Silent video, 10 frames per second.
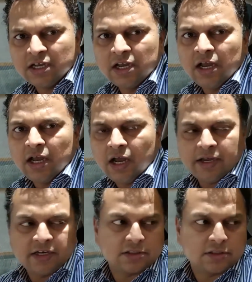
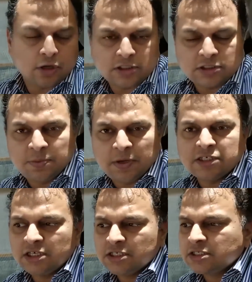Okay. It is not
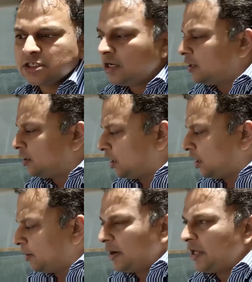spacious.
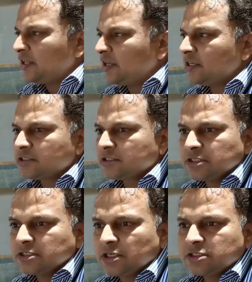But I think it's
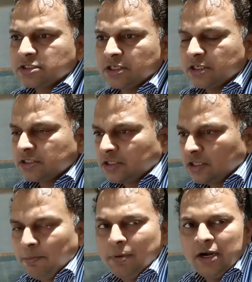
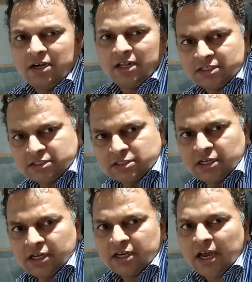the build
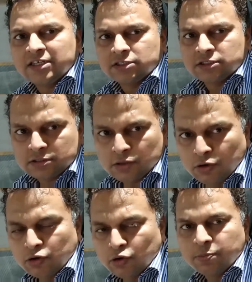it has
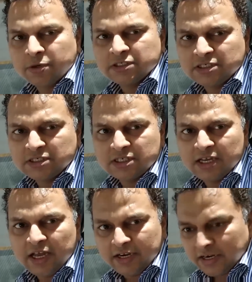good road presence,
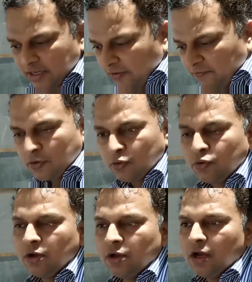and it gives you
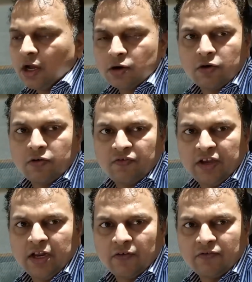a good
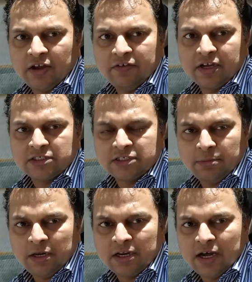feel of driving a
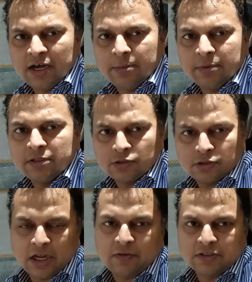stable car. So
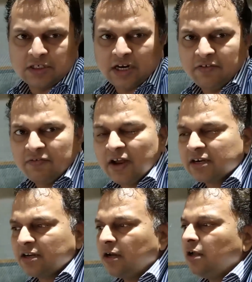that was a driving
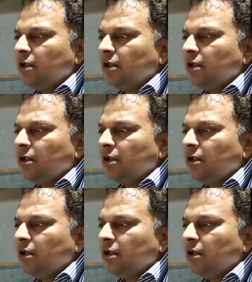factor.